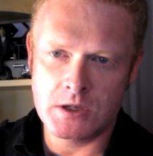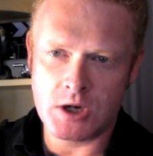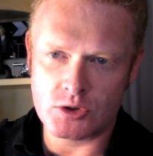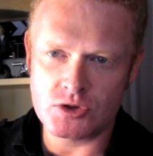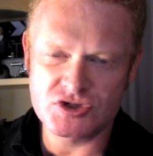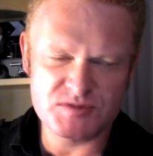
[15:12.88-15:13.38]
You
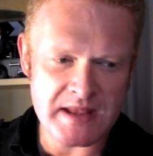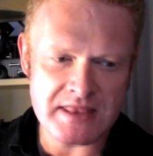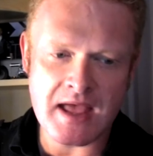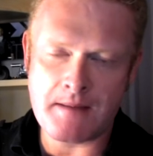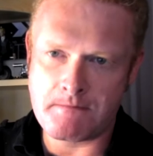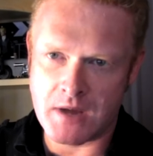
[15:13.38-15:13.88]
know, you
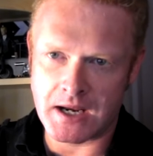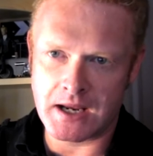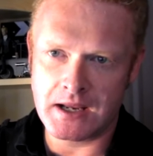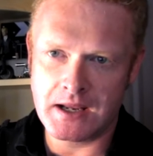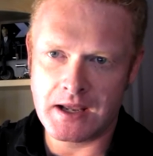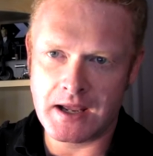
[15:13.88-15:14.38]
spend that
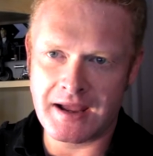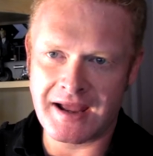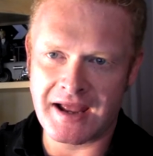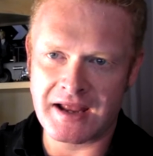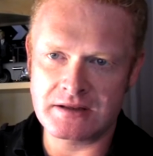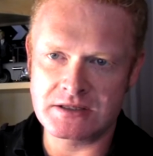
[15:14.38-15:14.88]
money
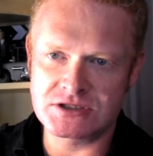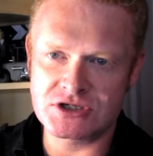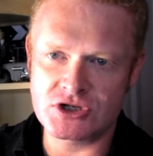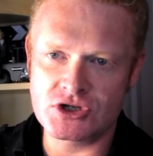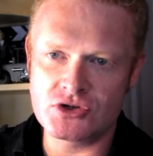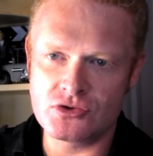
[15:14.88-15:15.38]

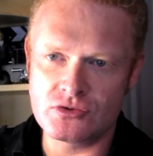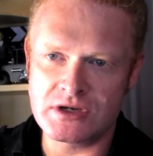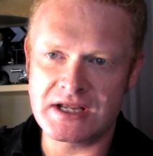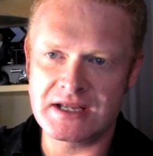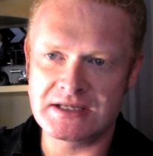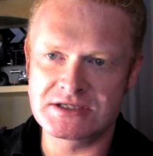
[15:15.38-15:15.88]
and you
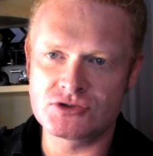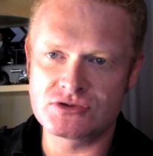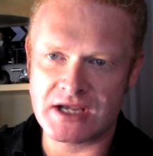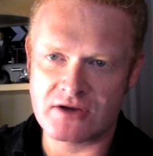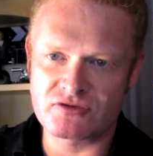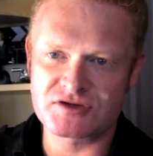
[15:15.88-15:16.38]
need to
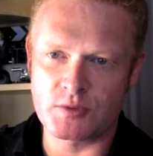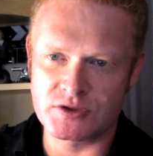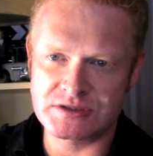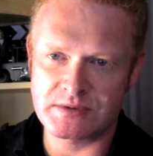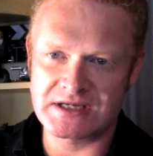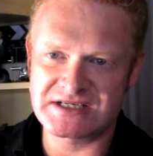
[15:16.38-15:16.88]
take
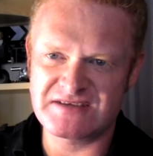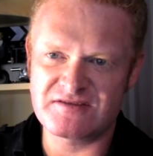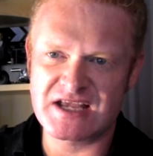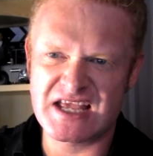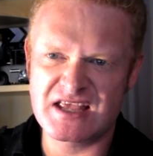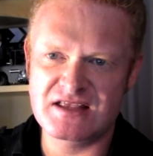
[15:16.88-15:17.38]
responsibility
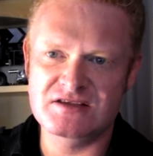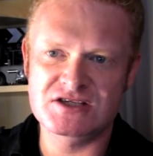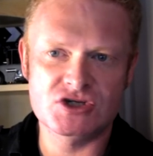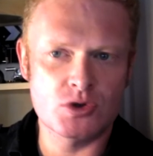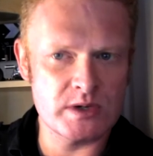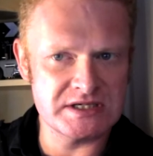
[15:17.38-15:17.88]
for
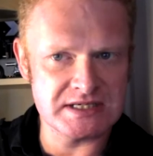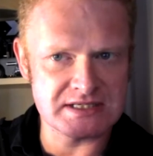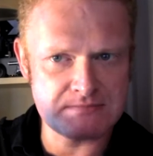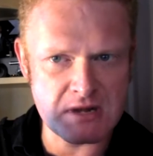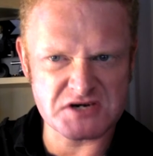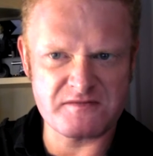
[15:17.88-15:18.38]
squeezing
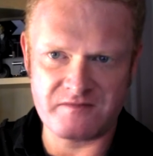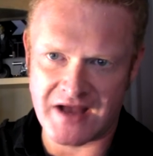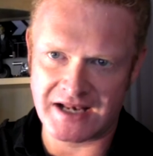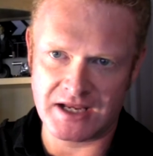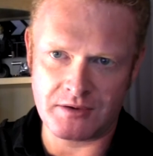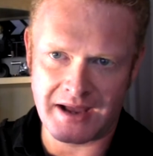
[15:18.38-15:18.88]
as much
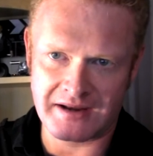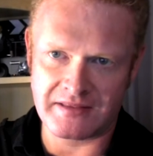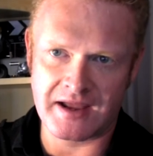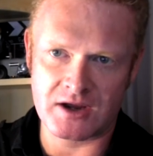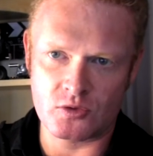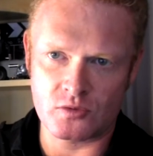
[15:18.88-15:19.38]
value out
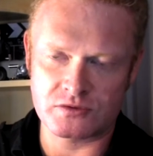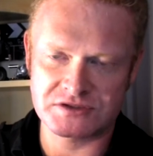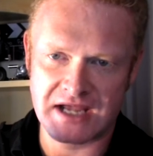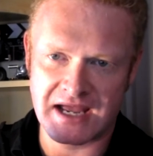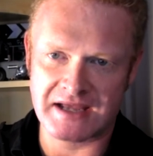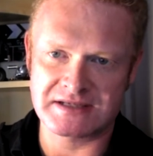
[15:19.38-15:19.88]
of that
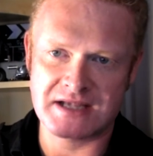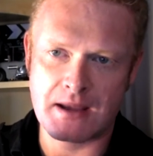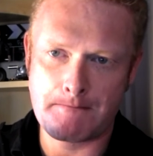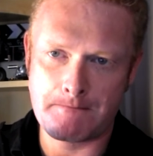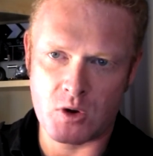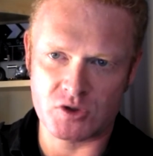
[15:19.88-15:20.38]
course as
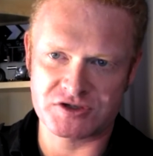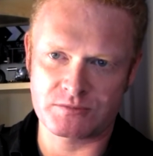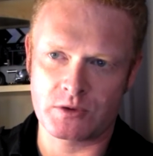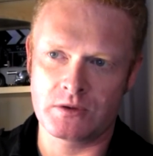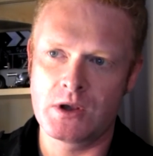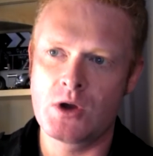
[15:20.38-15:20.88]

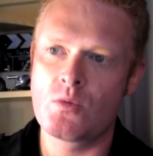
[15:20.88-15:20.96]
possible,